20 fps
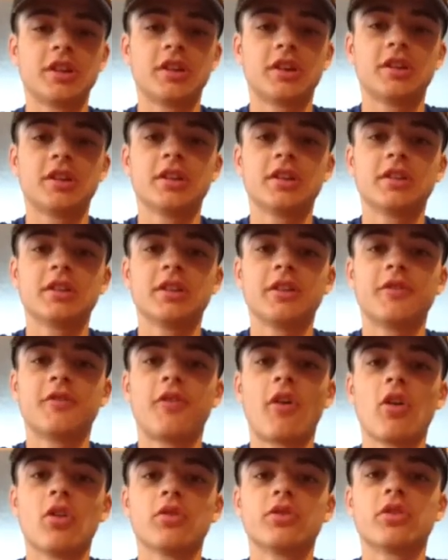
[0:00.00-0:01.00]
clearly
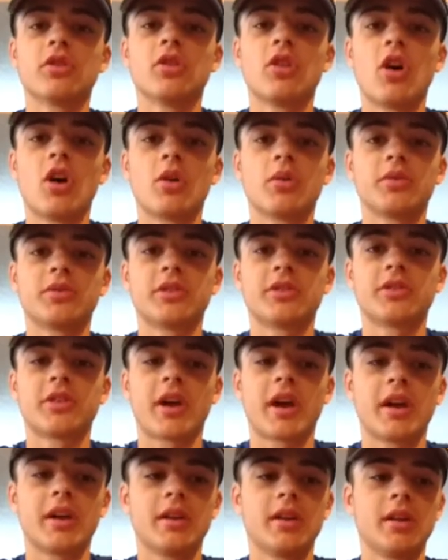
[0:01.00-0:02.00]
follows along with
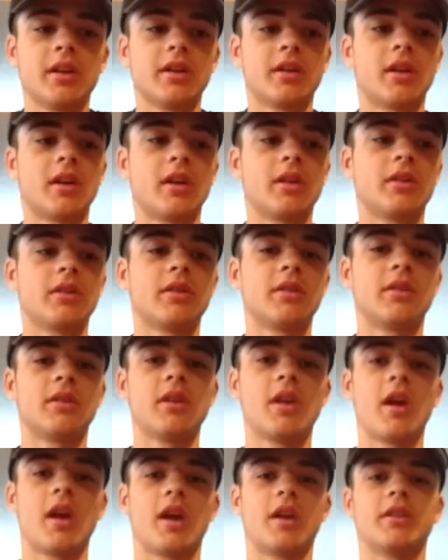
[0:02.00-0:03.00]
society
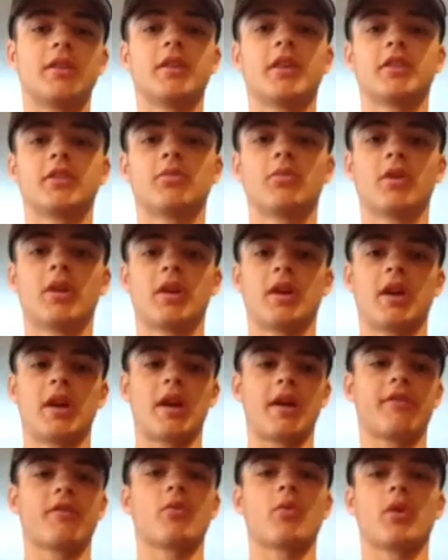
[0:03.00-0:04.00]
and does what
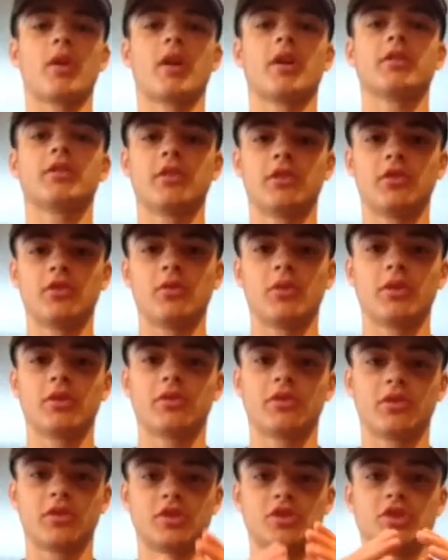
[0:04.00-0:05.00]
everyone else is doing,
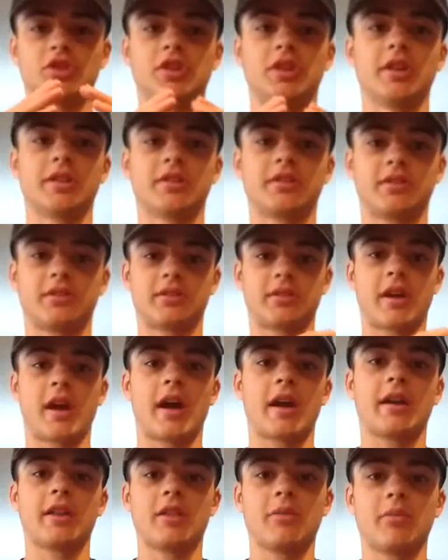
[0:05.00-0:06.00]
so that she gets
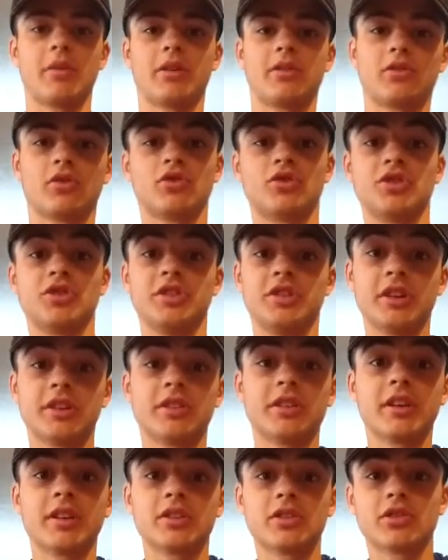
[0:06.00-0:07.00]
tied in the mix so she
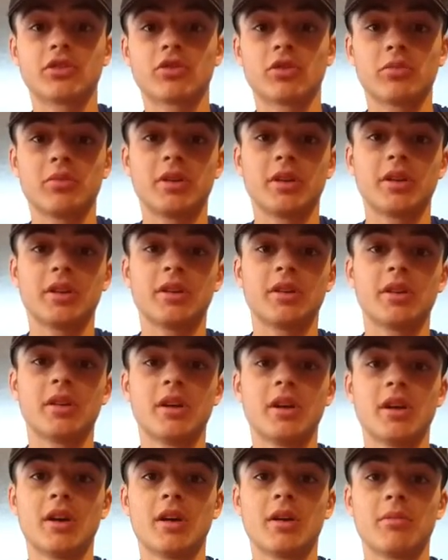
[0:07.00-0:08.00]
doesn't get discriminated,
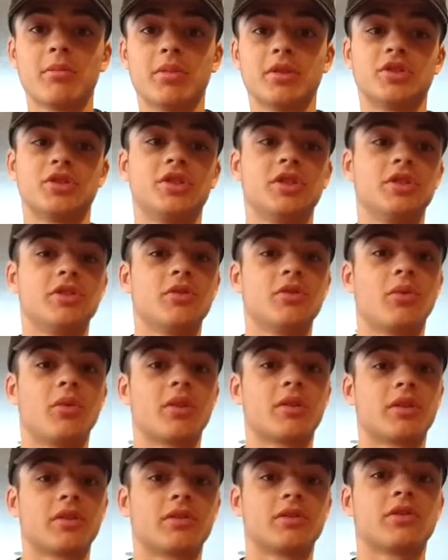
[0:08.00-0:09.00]
but she's the
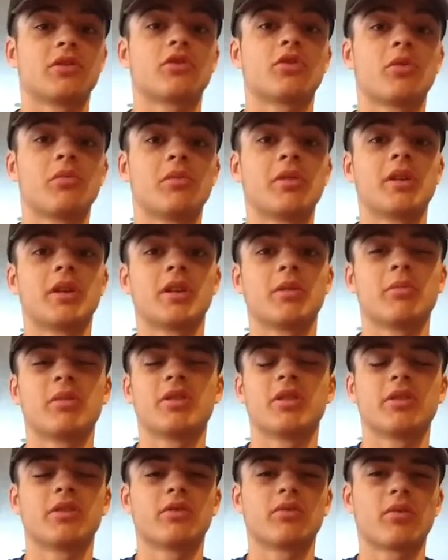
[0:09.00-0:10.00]
one that's discriminating
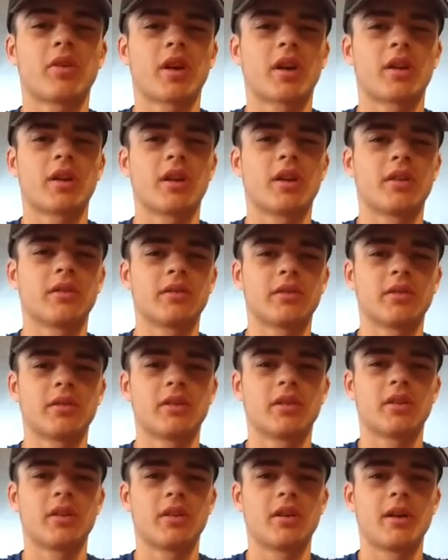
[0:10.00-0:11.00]
but doesn't recognize it.